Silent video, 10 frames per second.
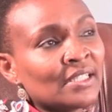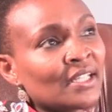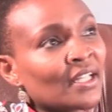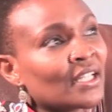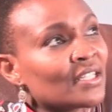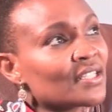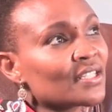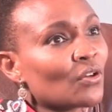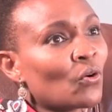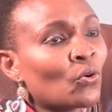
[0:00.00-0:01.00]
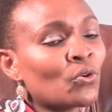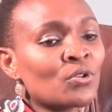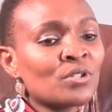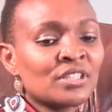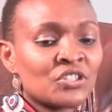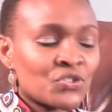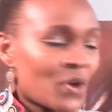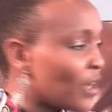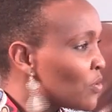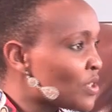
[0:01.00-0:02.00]
clear that all the
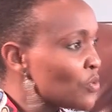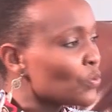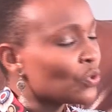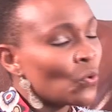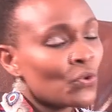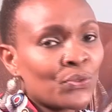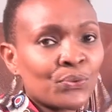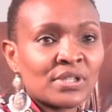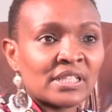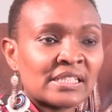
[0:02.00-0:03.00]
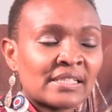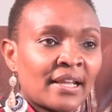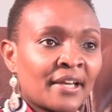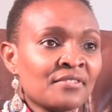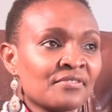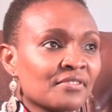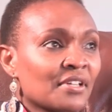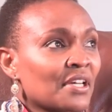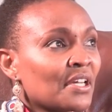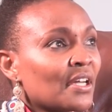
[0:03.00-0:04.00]
trials that we go through in this life,
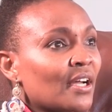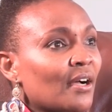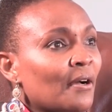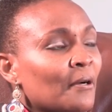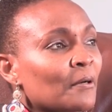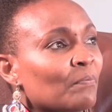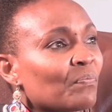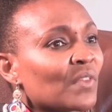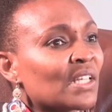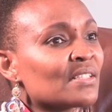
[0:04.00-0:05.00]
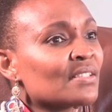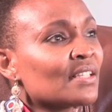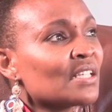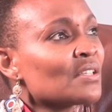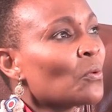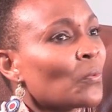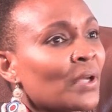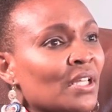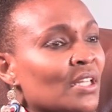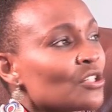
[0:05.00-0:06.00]
there's a
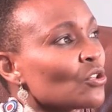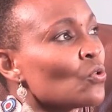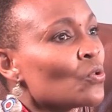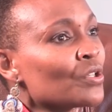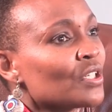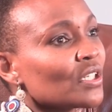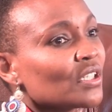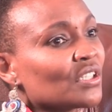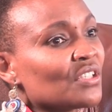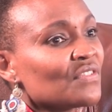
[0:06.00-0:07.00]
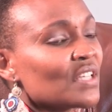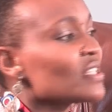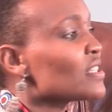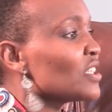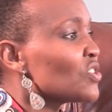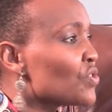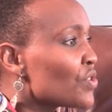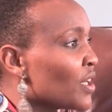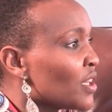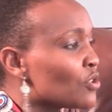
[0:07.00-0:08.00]
way that God gives us the
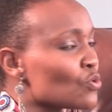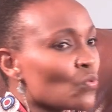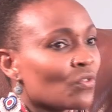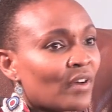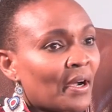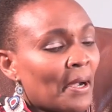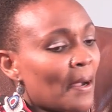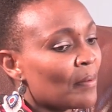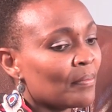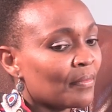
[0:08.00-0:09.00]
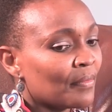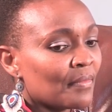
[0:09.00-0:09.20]
strength to overcome